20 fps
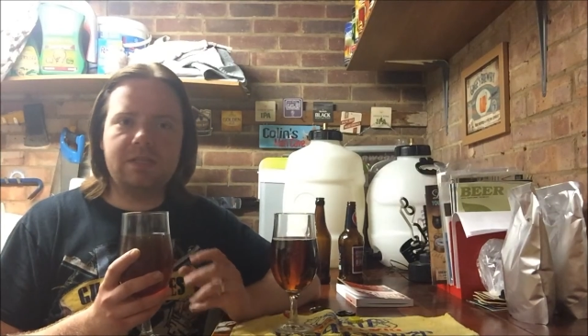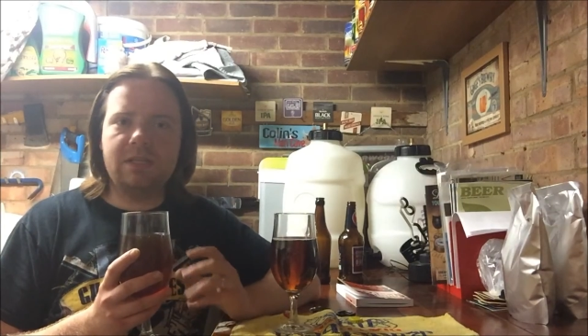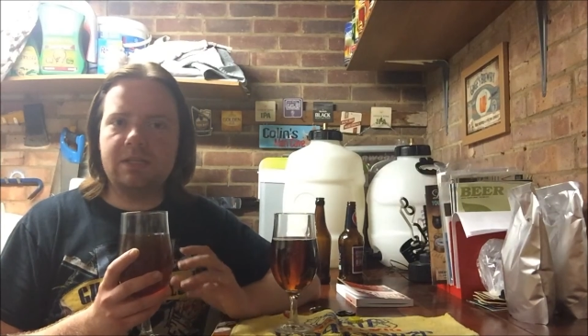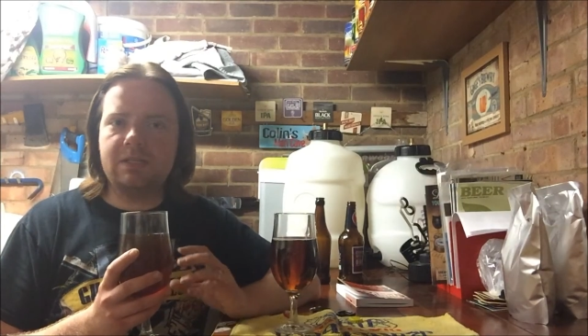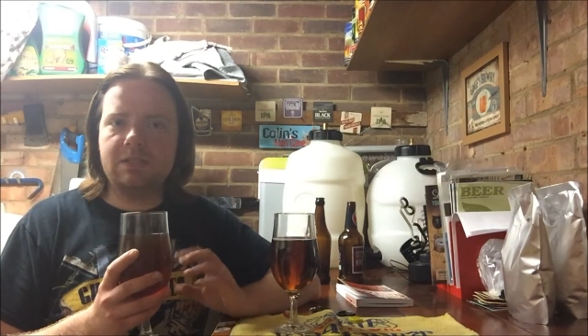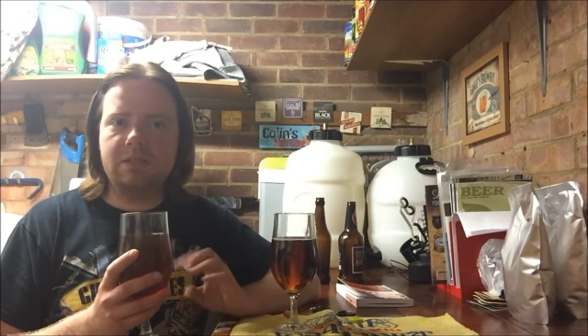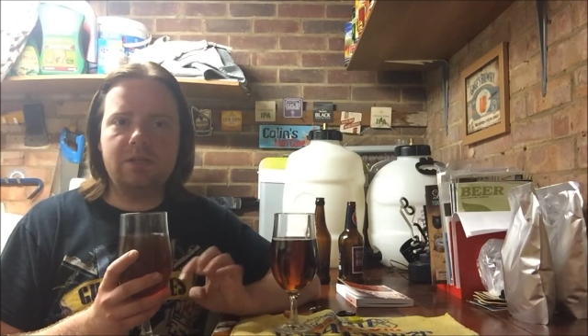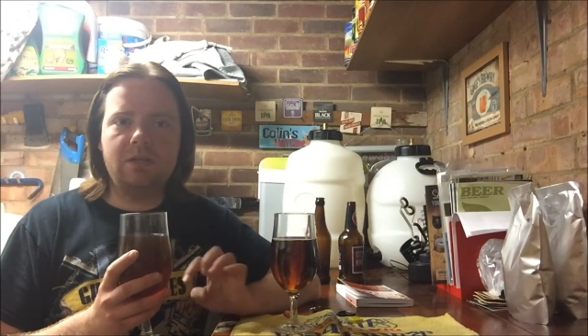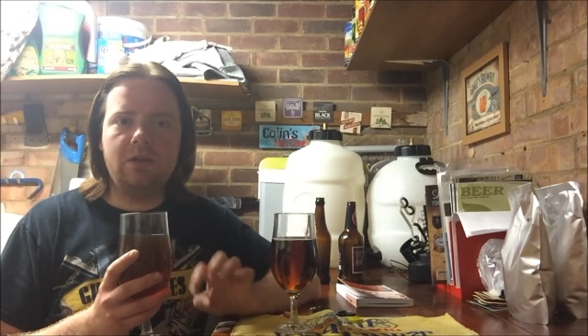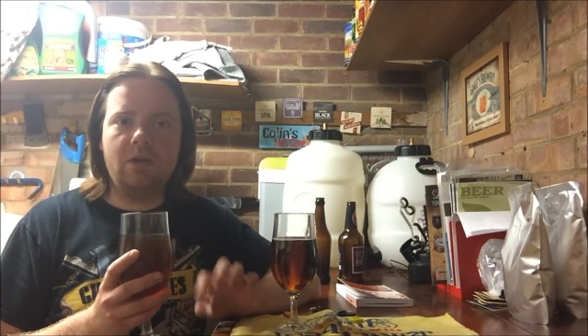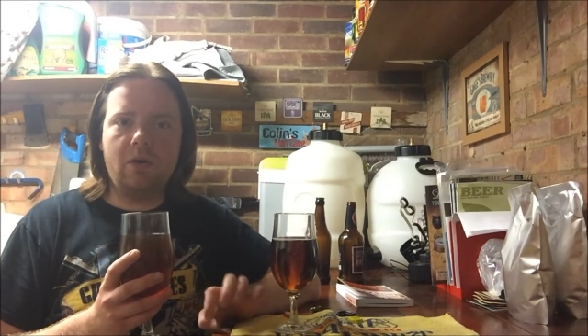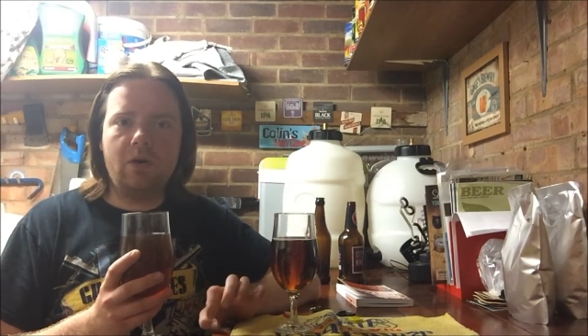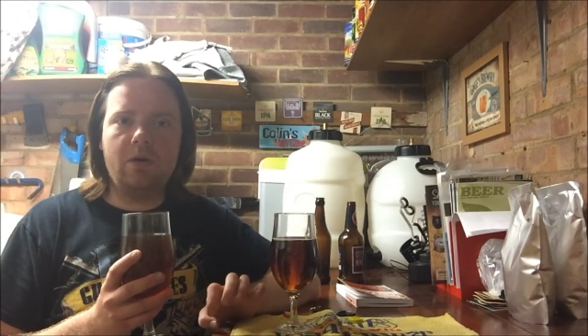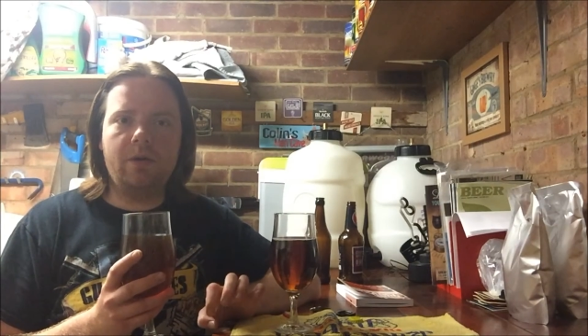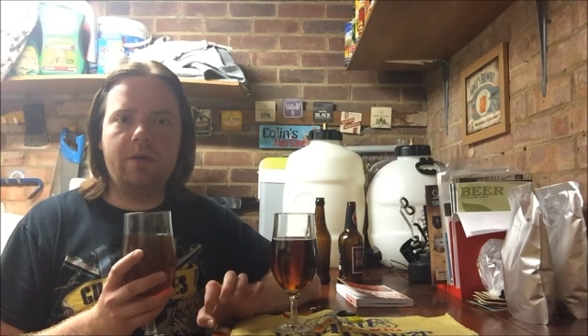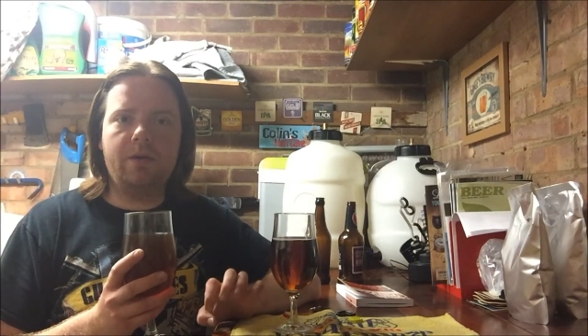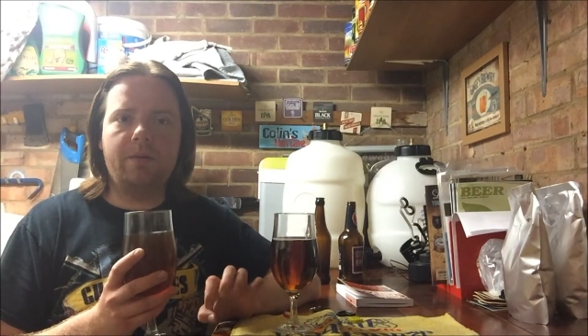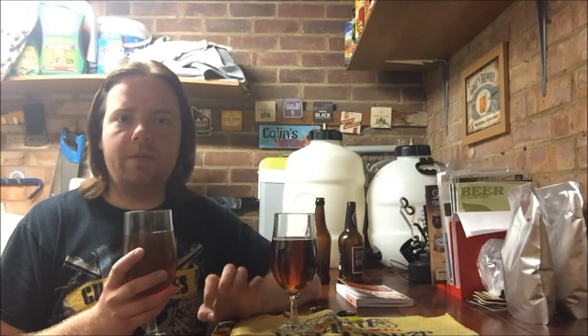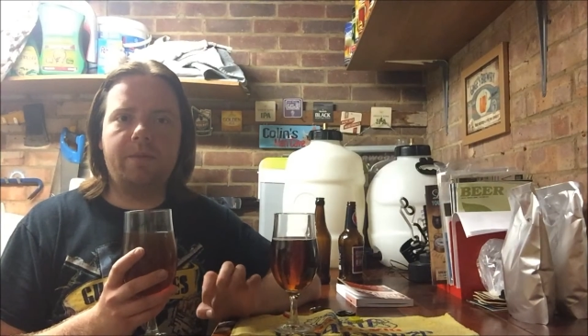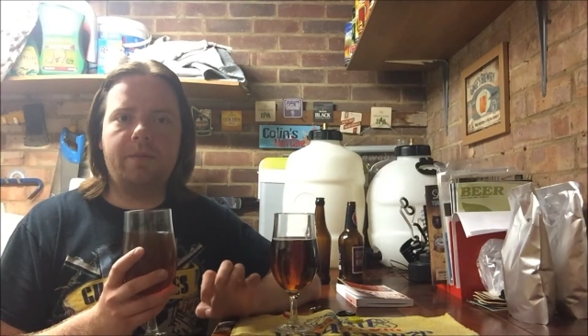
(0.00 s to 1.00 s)
There's not
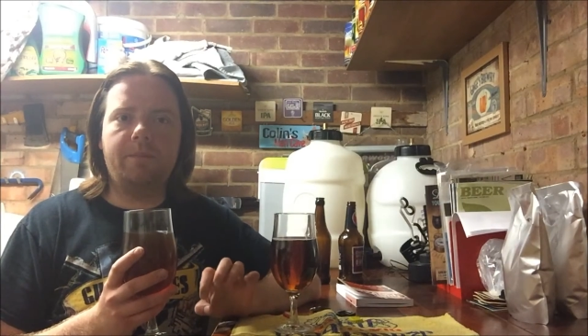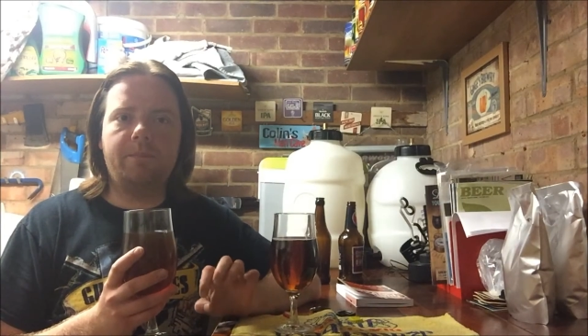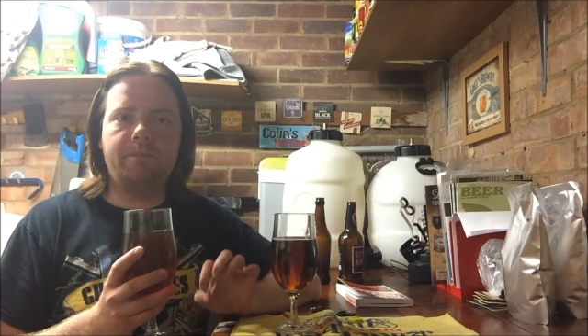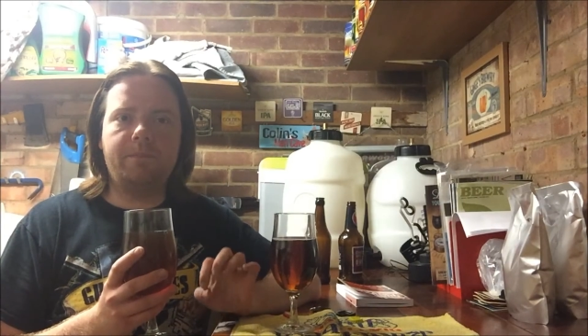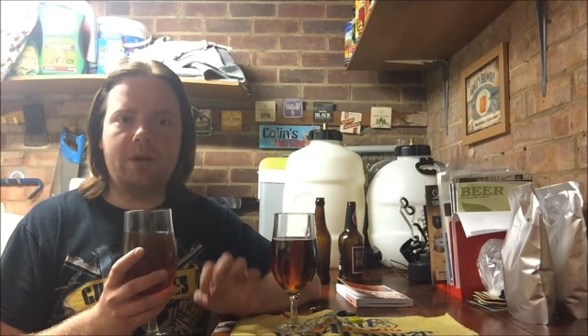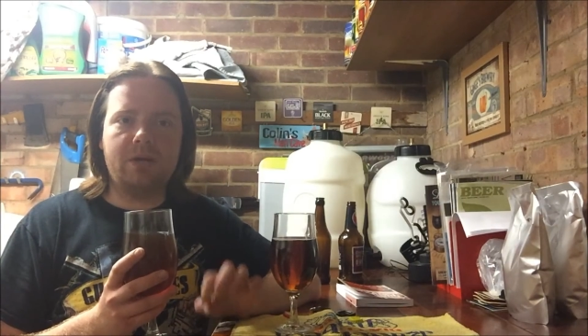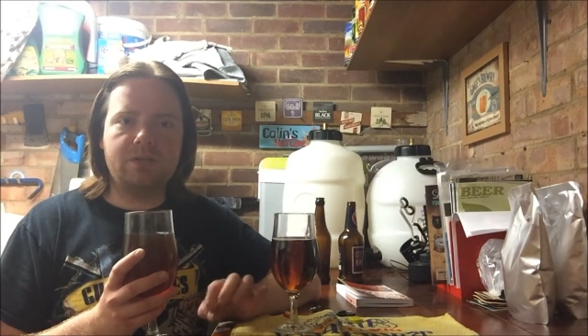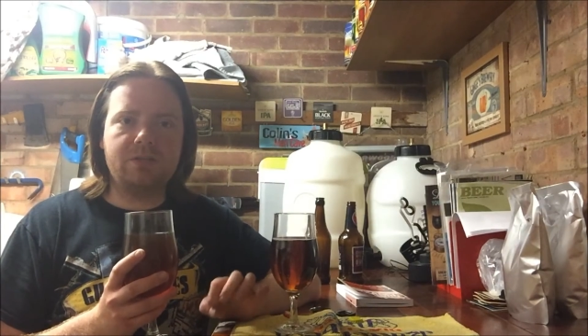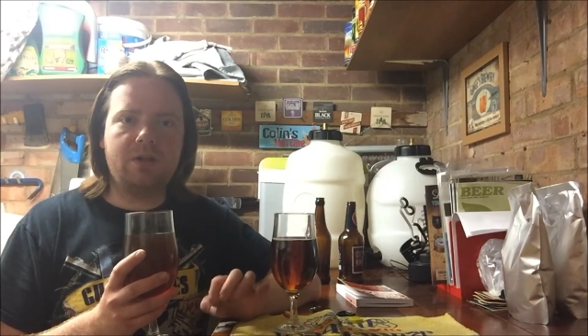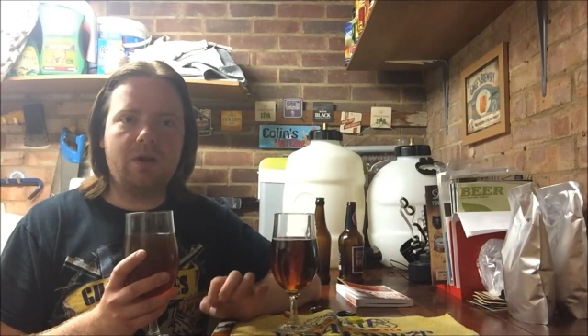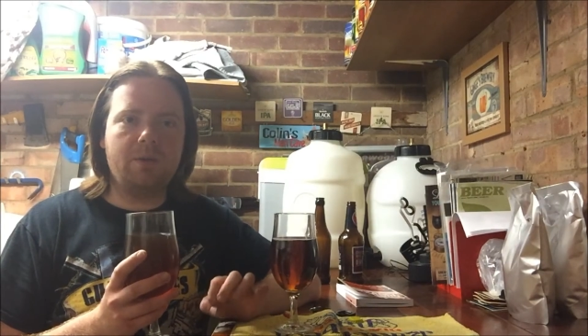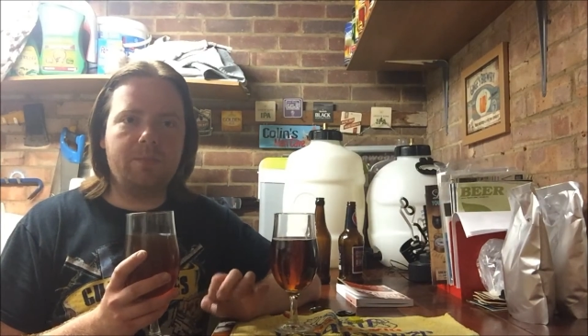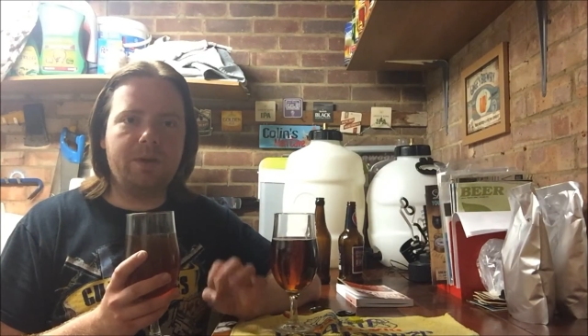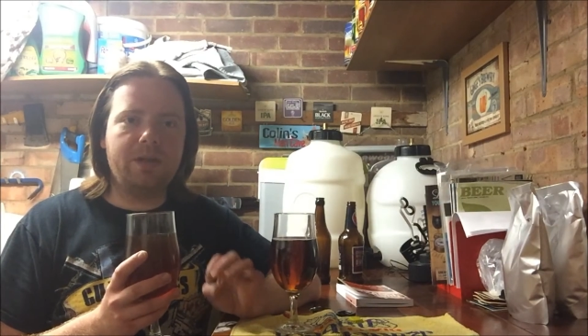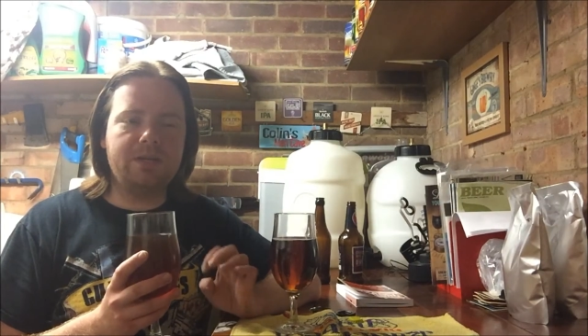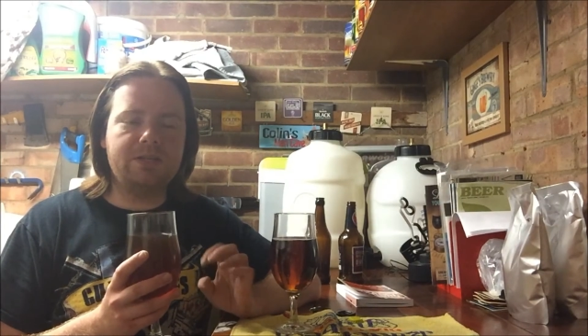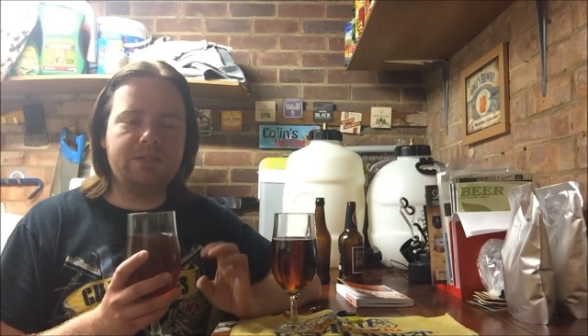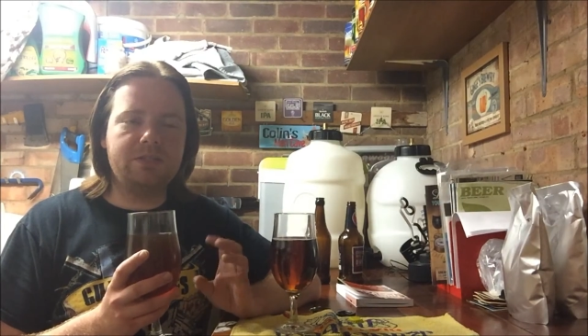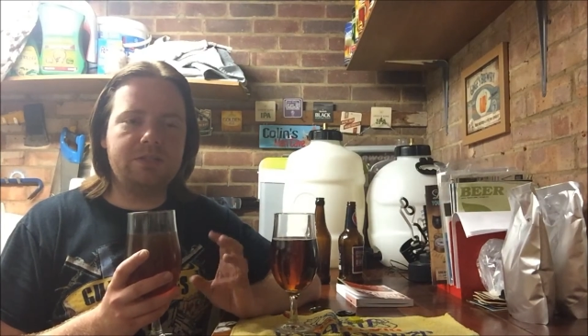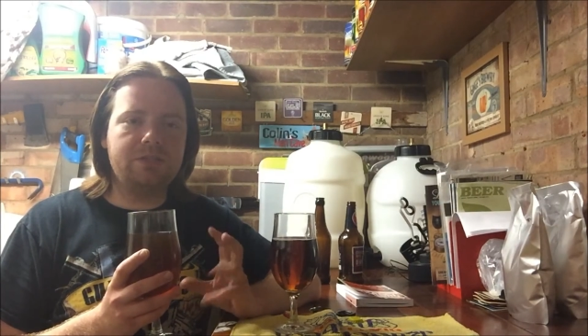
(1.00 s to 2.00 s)
much
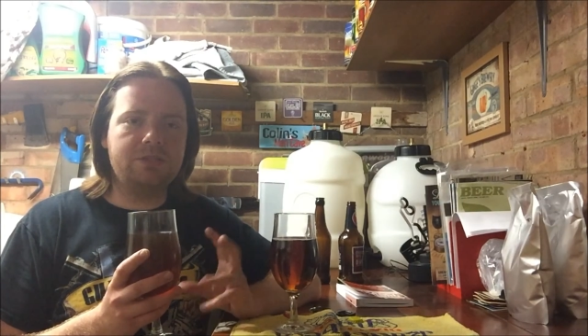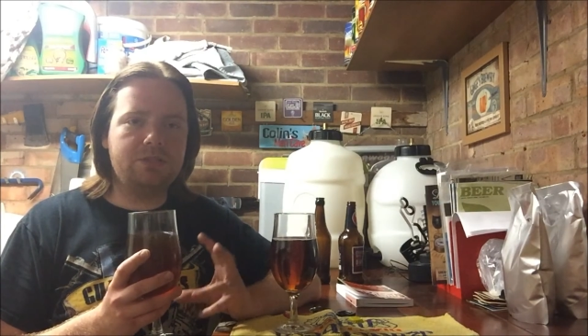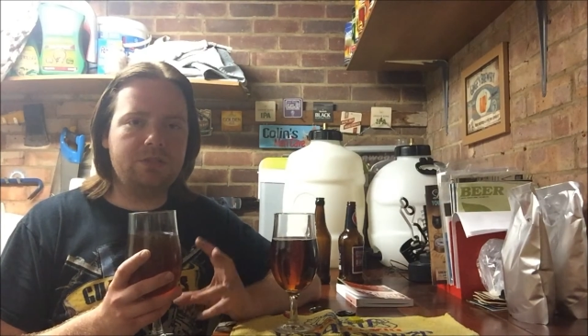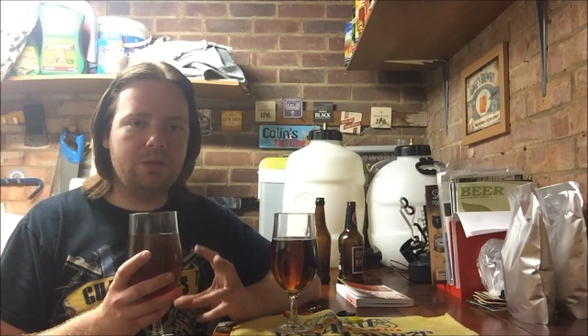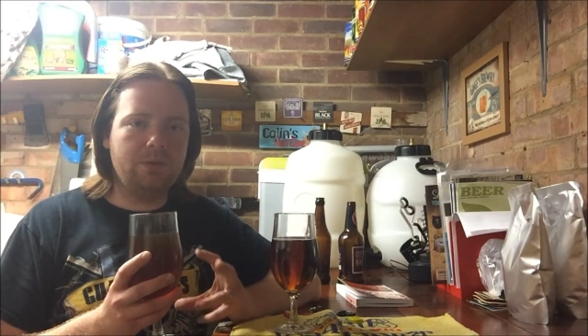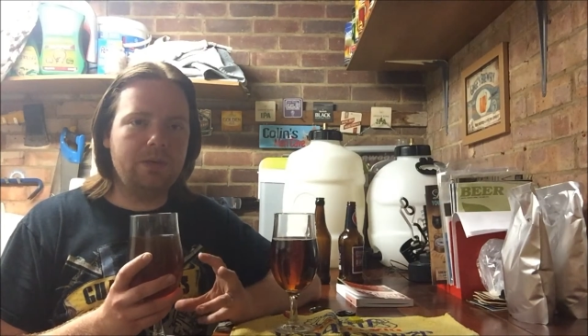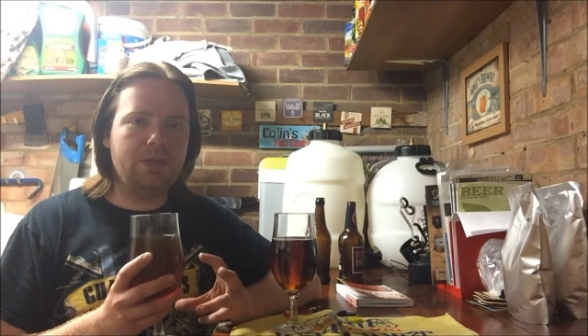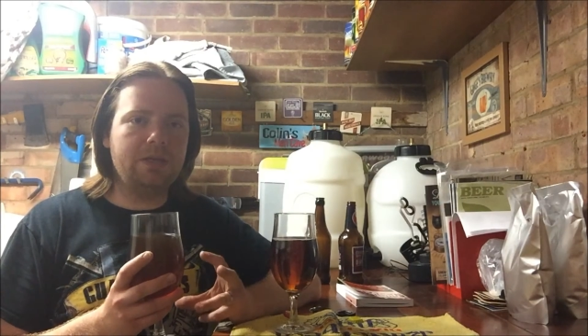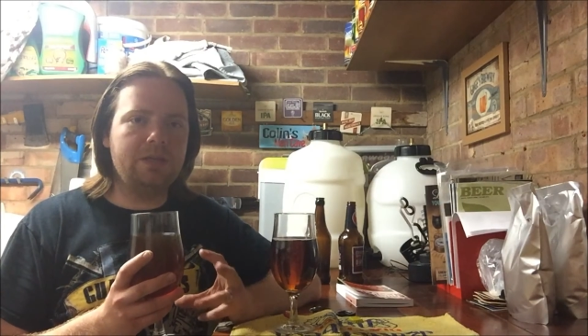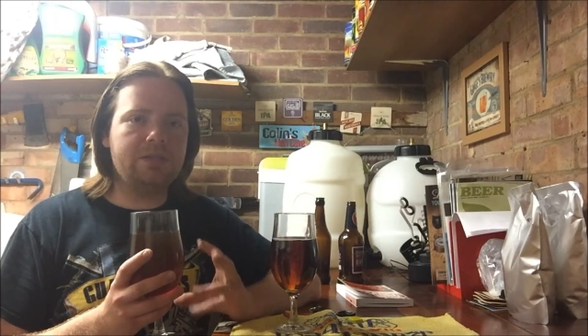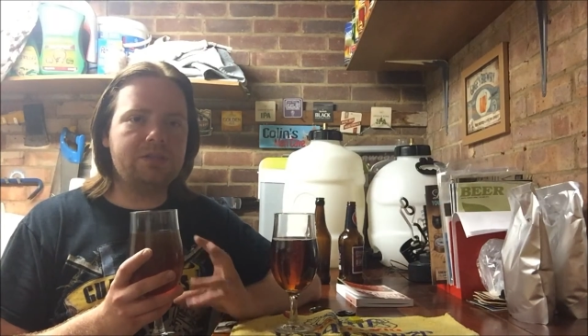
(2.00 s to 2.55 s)
carbonation to it.